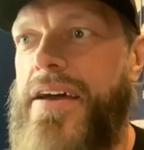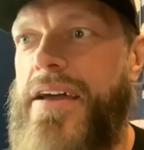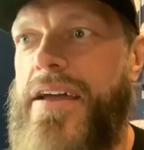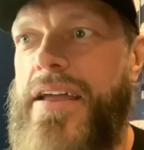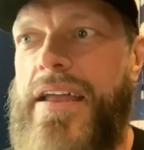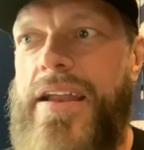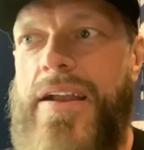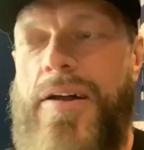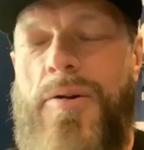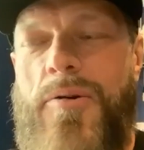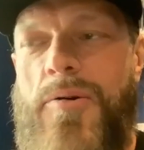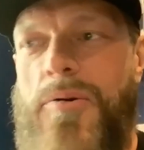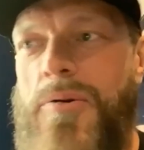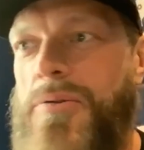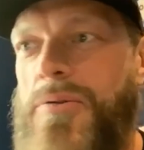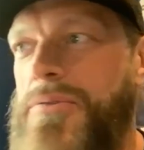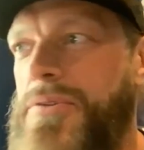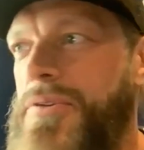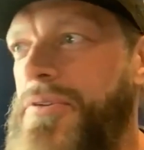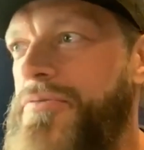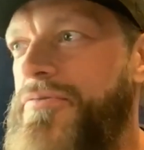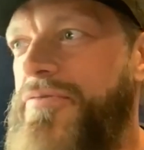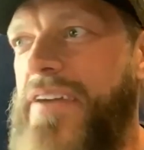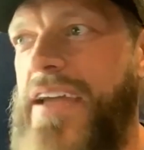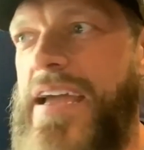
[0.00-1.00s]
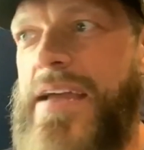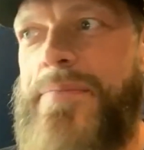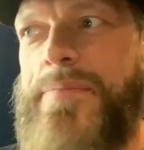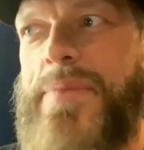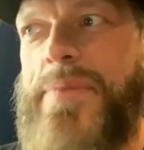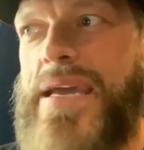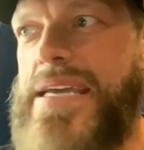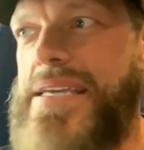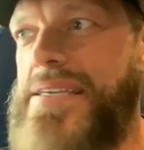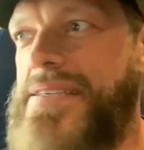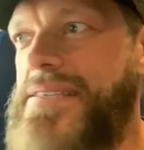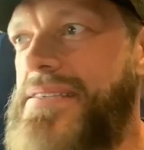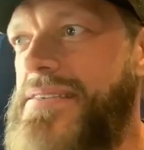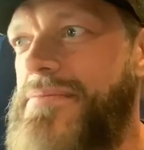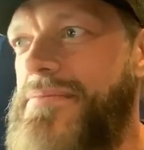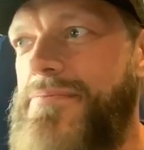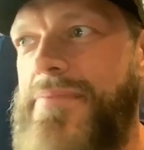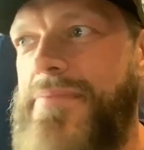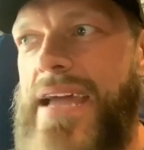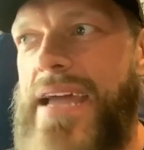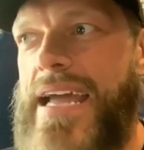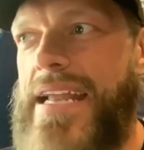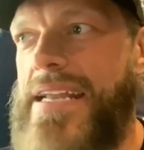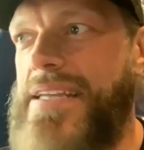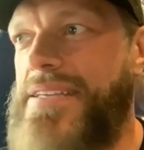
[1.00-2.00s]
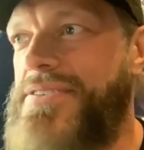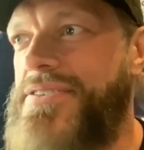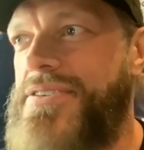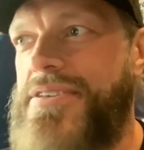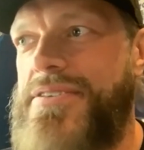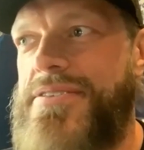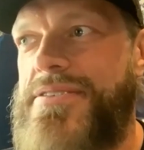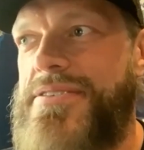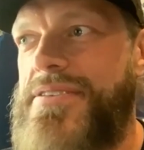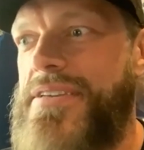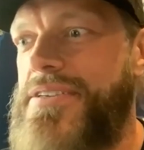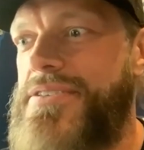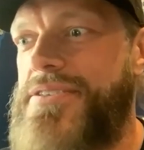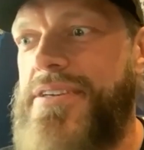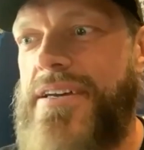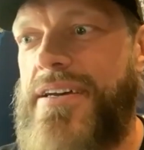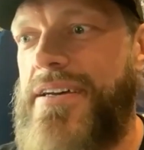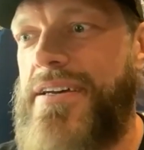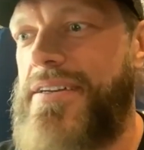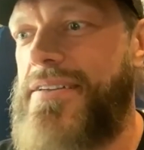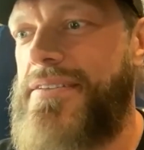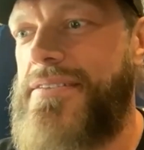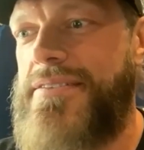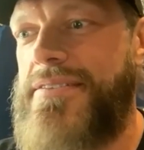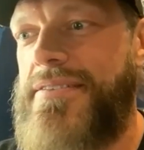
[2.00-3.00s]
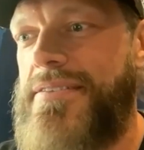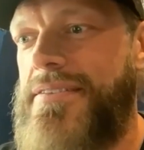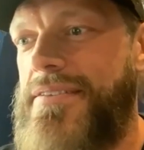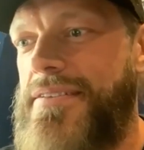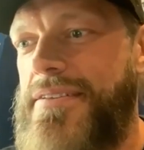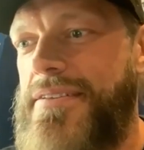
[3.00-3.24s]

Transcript: a whole new fan base, man, it's just such a